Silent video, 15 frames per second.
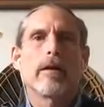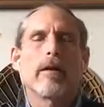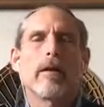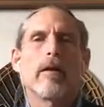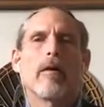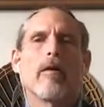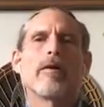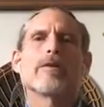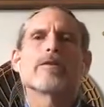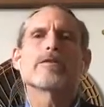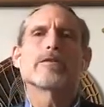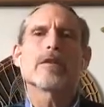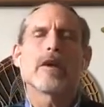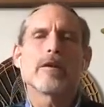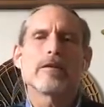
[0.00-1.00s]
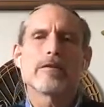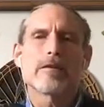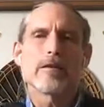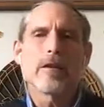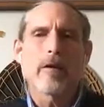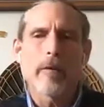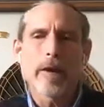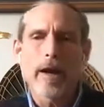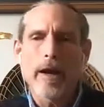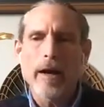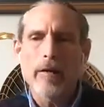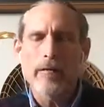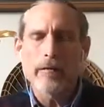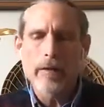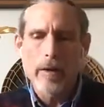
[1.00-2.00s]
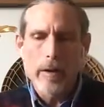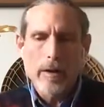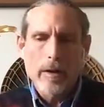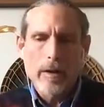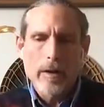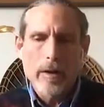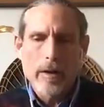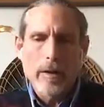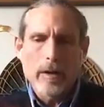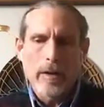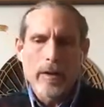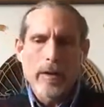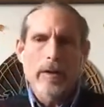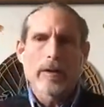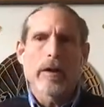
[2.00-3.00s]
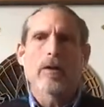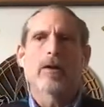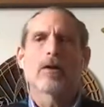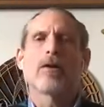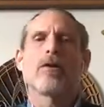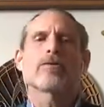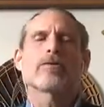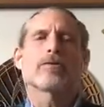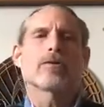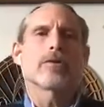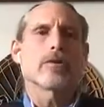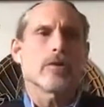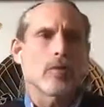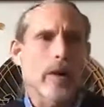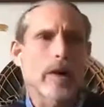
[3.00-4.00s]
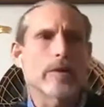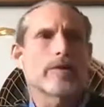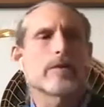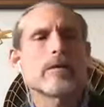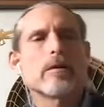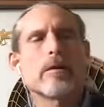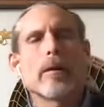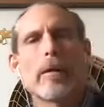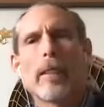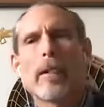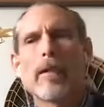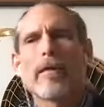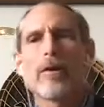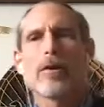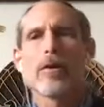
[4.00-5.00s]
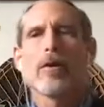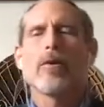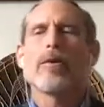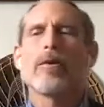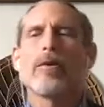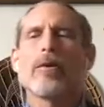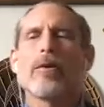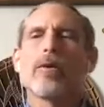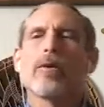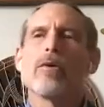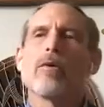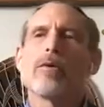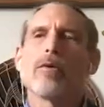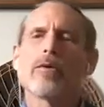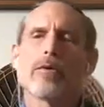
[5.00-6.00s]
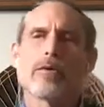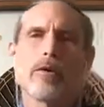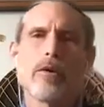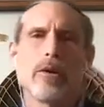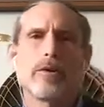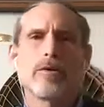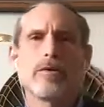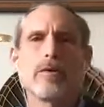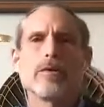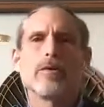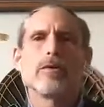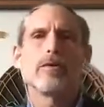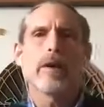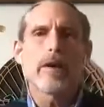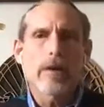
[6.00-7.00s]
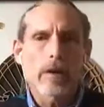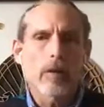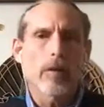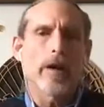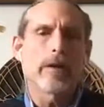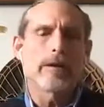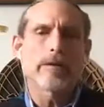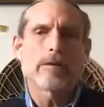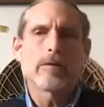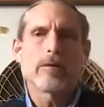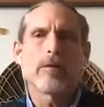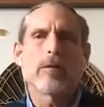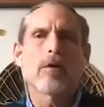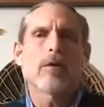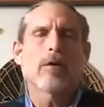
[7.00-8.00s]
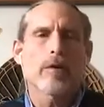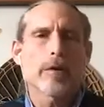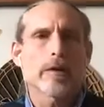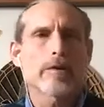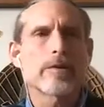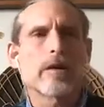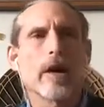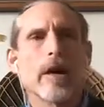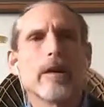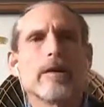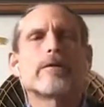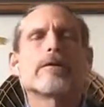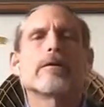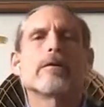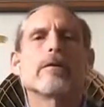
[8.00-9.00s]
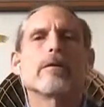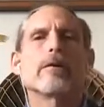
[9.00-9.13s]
Now, there's a tendency that we have in our culture in the West, in the colonial world, to denigrate or criticize